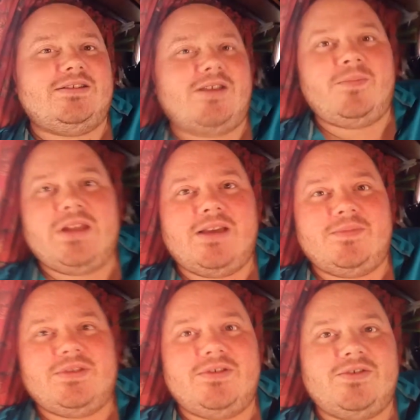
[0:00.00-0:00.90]

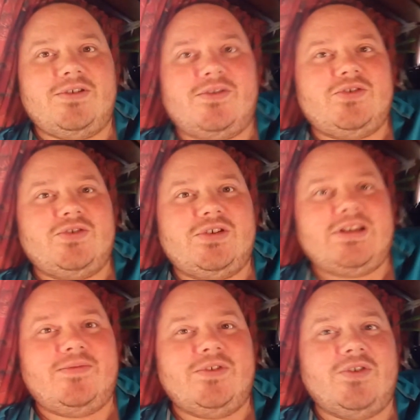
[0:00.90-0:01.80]
Sometimes you also
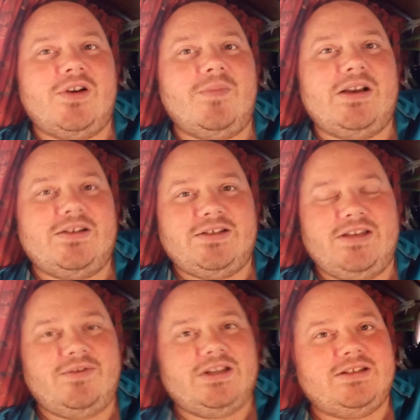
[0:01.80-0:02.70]
just have to talk about the
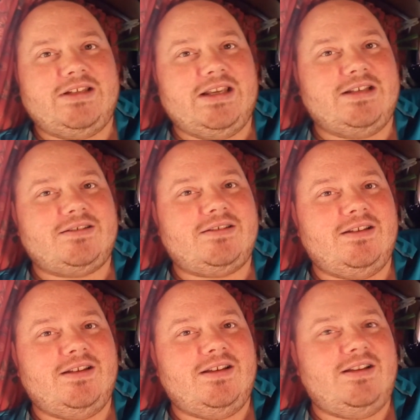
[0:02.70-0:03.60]
serious things.
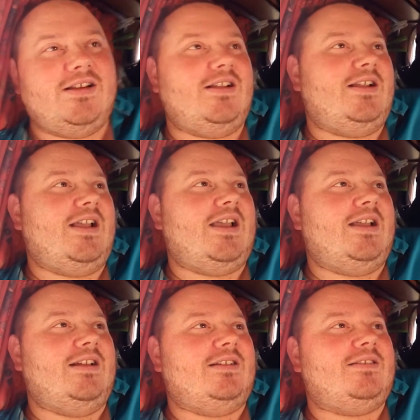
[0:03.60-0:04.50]

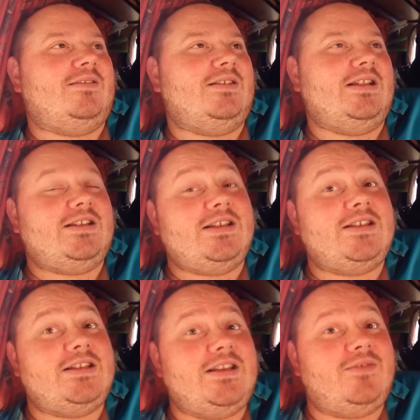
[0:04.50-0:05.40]
And this
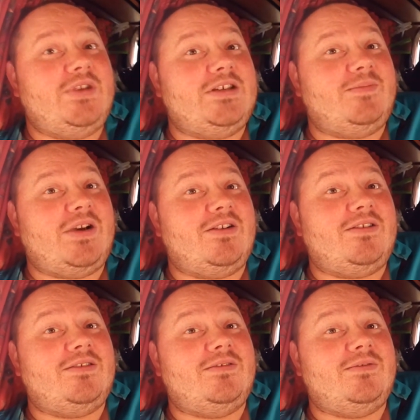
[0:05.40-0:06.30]
is a series about
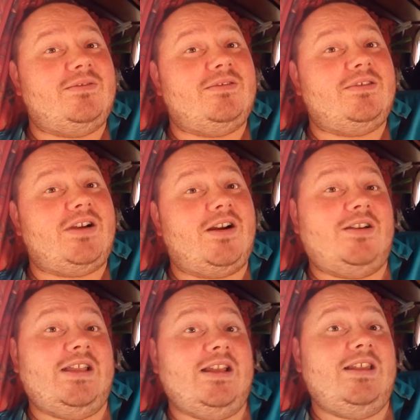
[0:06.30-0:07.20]

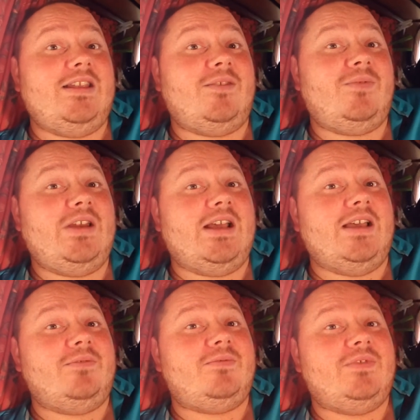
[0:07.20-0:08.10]
our real
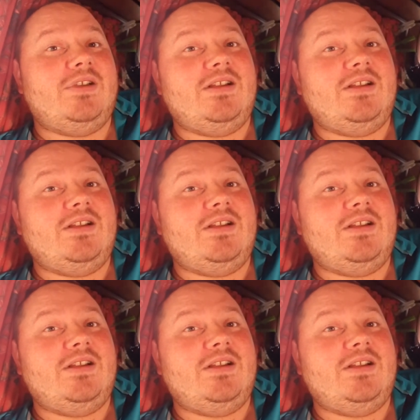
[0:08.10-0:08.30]
life.